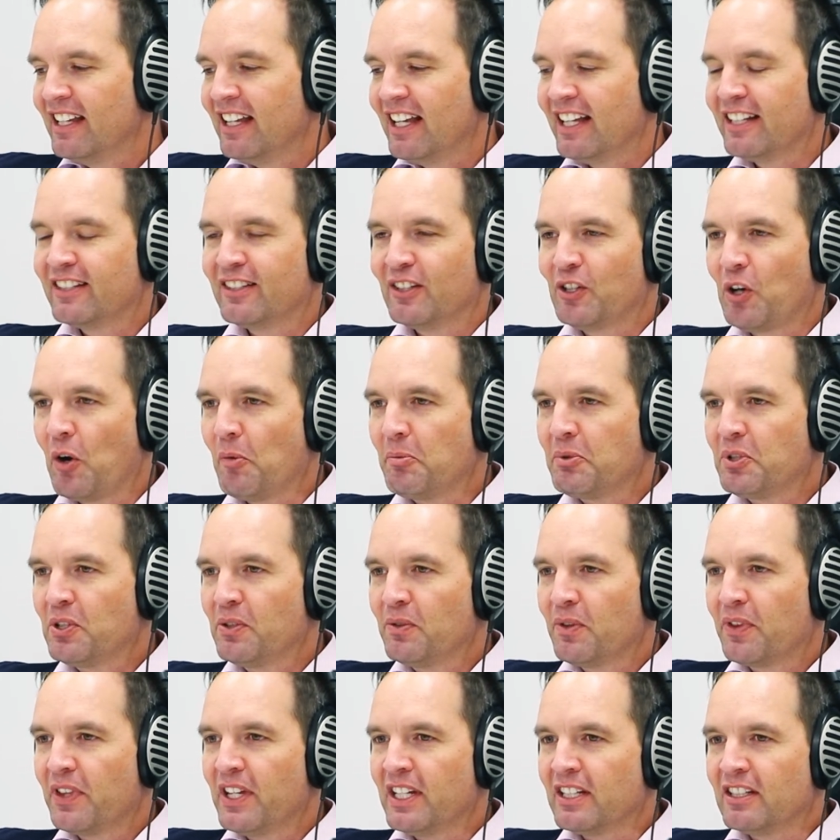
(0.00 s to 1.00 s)
It's an
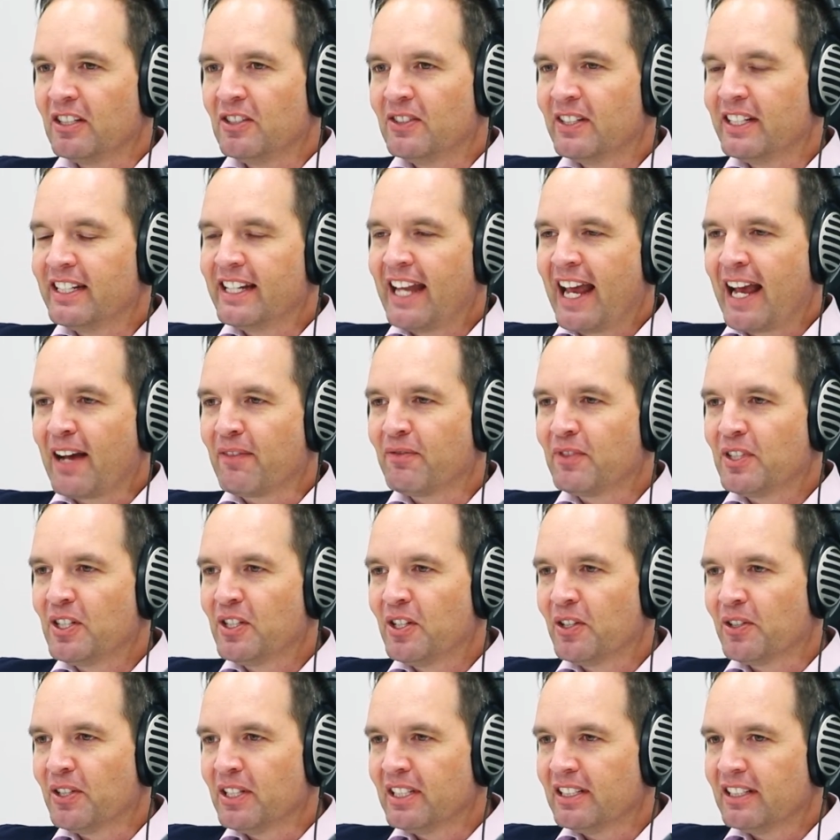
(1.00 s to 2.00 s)
optional thing. You didn't have to
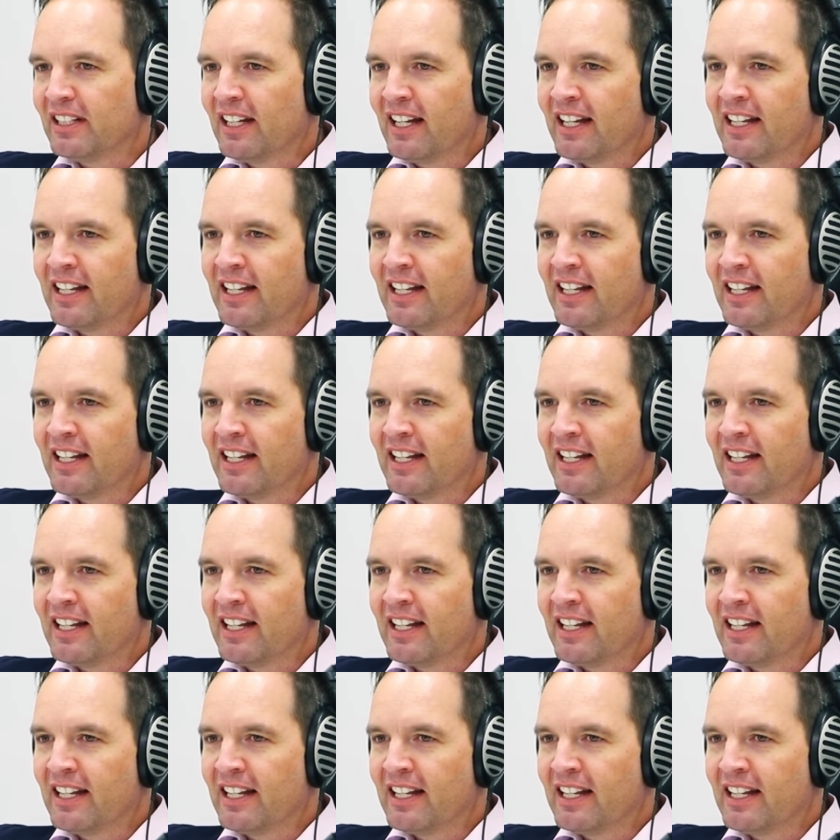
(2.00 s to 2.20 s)
do it.